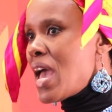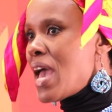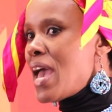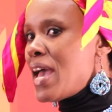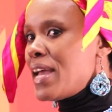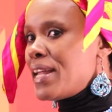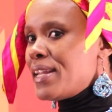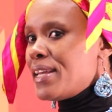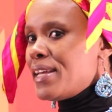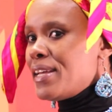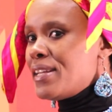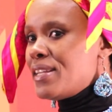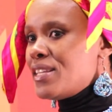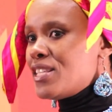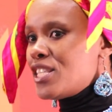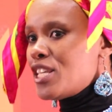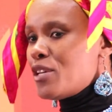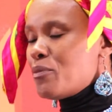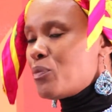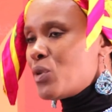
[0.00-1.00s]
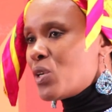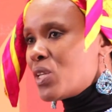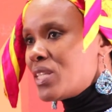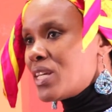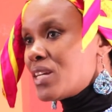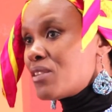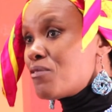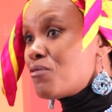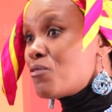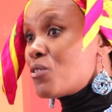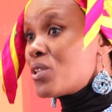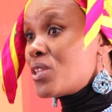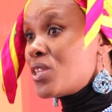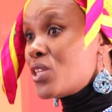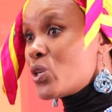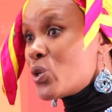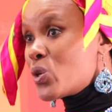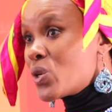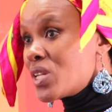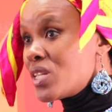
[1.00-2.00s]
And it is important for
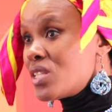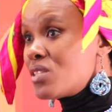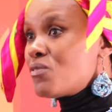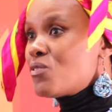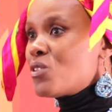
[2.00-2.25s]
theorists,